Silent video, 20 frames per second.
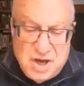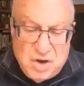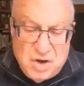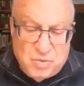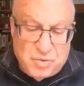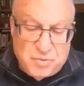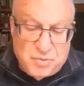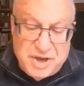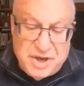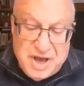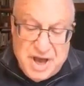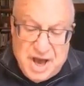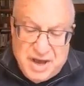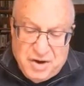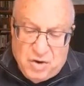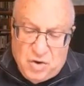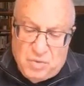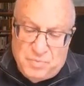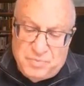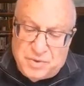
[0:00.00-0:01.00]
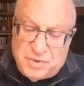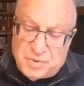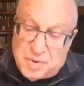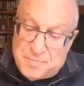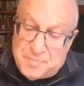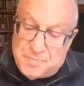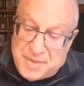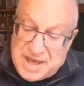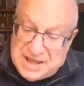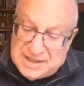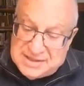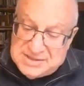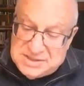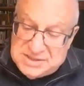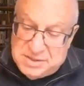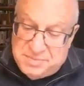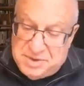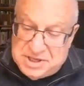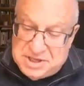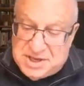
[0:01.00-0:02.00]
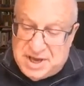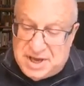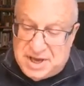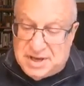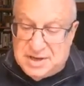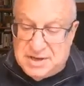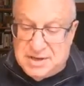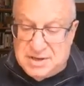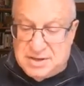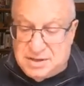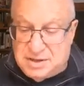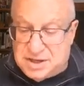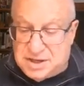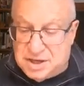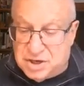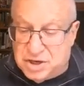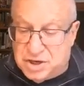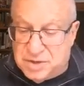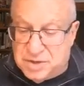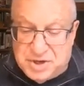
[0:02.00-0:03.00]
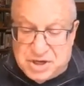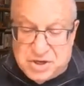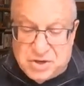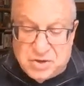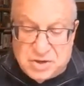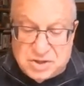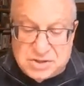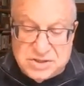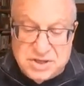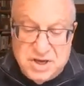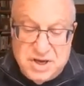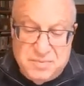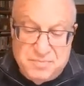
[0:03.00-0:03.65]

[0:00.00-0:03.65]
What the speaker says: When we got home, there were baths to be taken, dinner to be cooked,